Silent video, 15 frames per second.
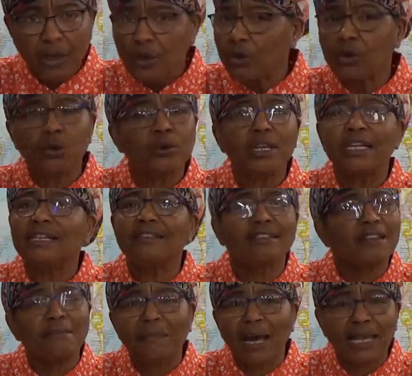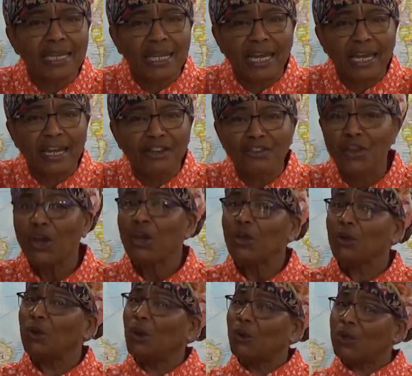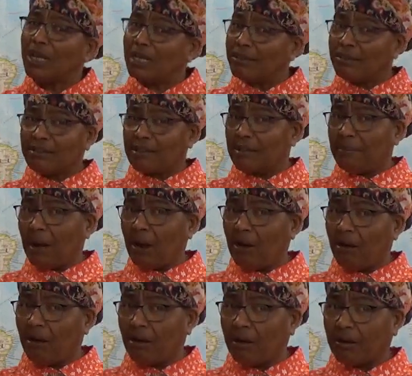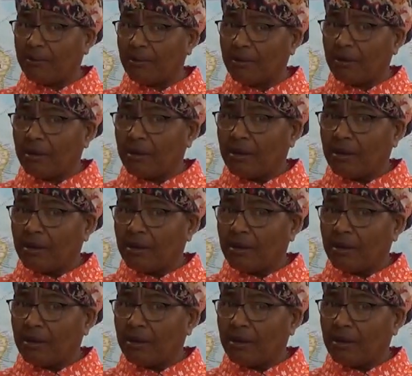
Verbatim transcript: You don't need to see my legs. You don't need to see my arms.